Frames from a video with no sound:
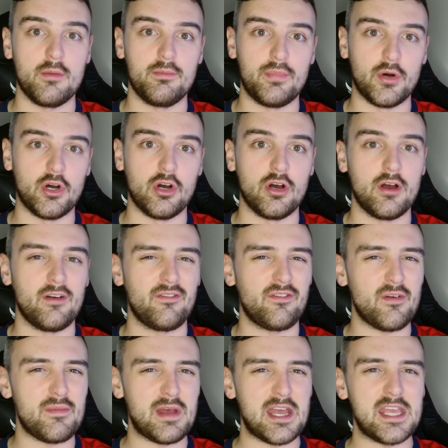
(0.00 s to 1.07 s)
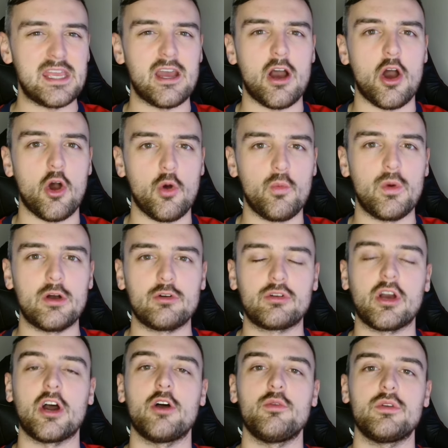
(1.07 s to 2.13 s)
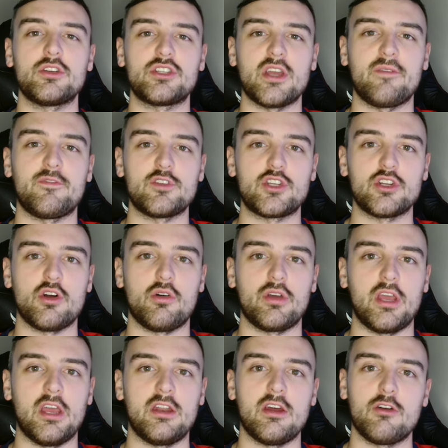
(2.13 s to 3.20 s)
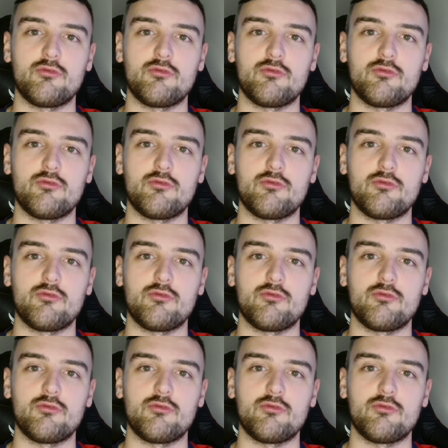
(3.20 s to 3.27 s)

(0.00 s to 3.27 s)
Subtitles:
But for me, I will go Sheffield United,